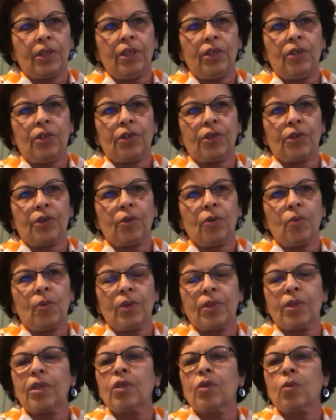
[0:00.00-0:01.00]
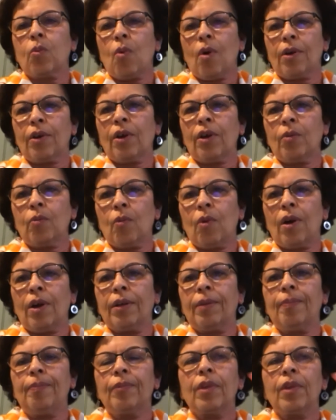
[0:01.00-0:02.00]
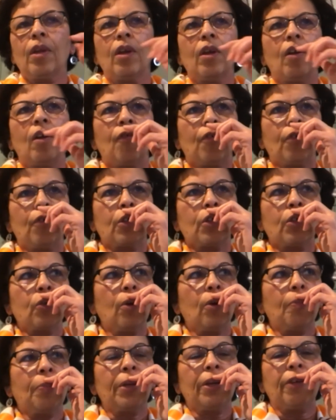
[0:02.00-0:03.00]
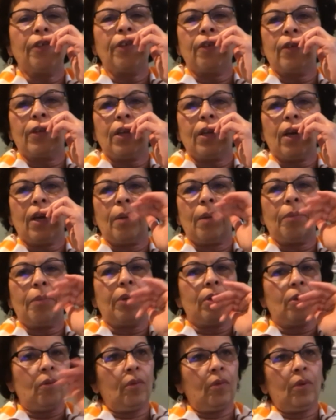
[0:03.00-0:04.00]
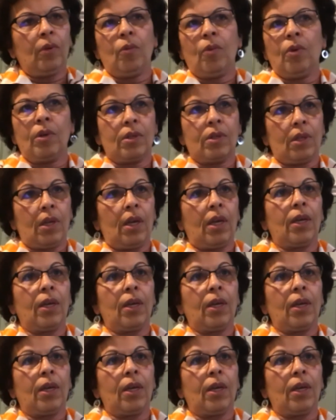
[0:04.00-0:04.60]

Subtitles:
teacher who was his one-on-one for a short period of time, but it was